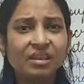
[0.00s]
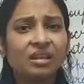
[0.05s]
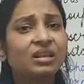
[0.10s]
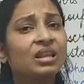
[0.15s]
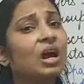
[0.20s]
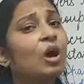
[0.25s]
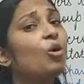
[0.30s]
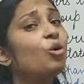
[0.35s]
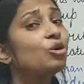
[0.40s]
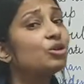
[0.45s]

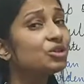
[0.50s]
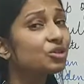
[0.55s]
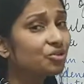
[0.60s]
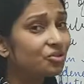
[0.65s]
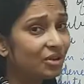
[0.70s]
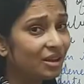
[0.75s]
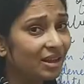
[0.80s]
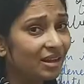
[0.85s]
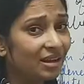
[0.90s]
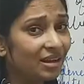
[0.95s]
Now,
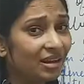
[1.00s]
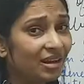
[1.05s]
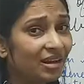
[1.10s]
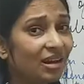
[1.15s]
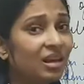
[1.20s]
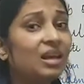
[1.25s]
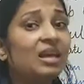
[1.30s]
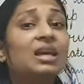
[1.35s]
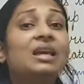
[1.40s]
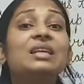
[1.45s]

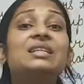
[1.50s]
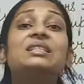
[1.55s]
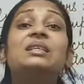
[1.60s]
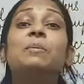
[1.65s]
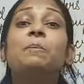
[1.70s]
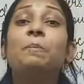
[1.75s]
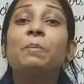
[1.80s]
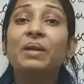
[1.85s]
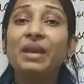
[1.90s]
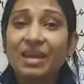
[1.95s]
Australia is
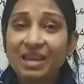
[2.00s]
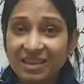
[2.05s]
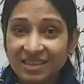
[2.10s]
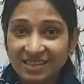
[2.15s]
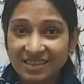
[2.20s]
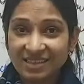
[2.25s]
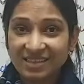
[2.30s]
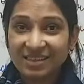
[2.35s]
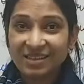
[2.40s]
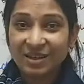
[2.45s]
a
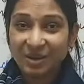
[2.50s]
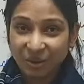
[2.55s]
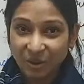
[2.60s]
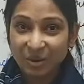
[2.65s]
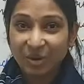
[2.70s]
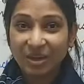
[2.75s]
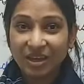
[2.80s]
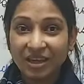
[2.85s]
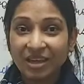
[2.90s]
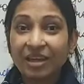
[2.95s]
place.
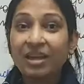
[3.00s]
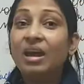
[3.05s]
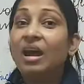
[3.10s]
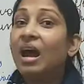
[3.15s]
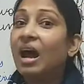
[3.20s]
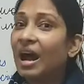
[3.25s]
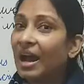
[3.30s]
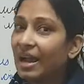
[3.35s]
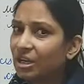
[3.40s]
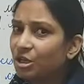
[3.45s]
Okay,
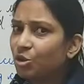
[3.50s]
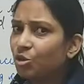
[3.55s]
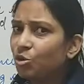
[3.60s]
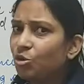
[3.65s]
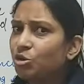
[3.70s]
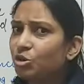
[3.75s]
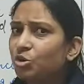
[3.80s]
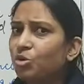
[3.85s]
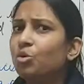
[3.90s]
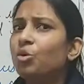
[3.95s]
I
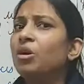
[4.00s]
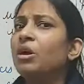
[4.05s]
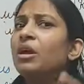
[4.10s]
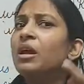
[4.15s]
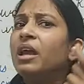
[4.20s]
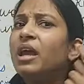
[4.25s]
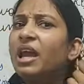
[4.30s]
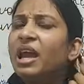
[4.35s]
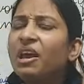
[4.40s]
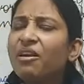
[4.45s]
told
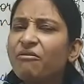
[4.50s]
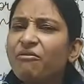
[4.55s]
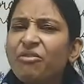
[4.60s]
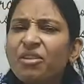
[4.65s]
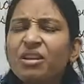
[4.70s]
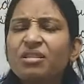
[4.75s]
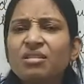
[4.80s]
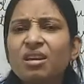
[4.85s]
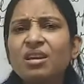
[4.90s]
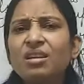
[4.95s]
you
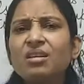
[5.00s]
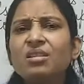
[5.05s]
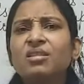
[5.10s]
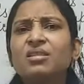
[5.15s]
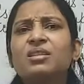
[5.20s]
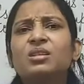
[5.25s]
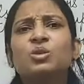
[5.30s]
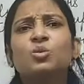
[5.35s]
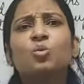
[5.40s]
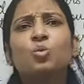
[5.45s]
everything in
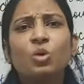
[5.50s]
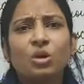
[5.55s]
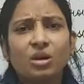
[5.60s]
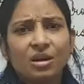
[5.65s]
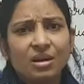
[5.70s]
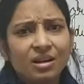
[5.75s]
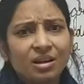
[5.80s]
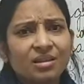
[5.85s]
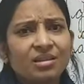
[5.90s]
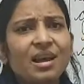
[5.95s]
this
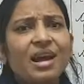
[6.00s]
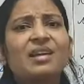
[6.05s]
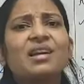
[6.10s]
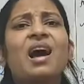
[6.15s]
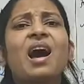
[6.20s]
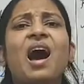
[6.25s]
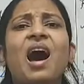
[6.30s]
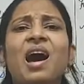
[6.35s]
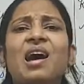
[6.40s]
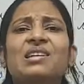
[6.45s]
world that
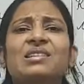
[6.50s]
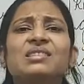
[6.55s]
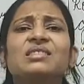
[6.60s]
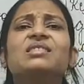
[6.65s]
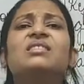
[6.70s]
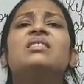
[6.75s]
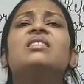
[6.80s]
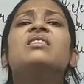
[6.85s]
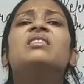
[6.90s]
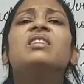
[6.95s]
has
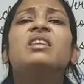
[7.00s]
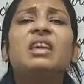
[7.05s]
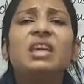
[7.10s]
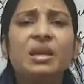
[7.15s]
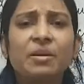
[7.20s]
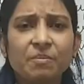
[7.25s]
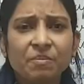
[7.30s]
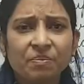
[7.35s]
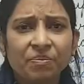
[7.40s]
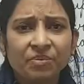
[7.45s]
a
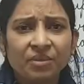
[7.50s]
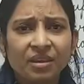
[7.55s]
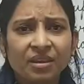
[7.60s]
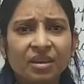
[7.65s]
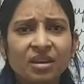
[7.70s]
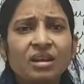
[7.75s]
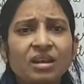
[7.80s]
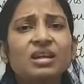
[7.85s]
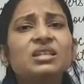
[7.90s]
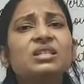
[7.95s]
name
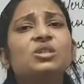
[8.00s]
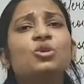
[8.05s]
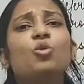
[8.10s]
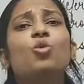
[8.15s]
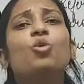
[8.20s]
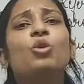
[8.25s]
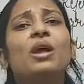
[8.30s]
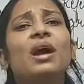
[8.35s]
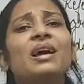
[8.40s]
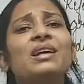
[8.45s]
is
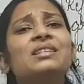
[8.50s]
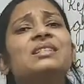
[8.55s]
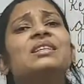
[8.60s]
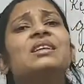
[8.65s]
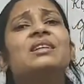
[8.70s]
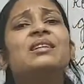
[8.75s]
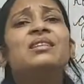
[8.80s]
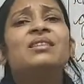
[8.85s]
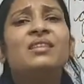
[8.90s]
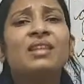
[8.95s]
known as
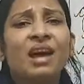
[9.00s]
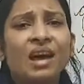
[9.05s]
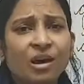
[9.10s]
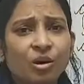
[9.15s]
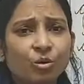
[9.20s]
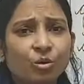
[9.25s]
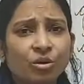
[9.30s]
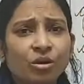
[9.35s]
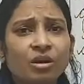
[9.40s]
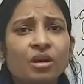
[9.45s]

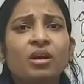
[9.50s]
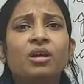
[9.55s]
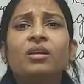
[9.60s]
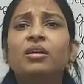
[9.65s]
noun.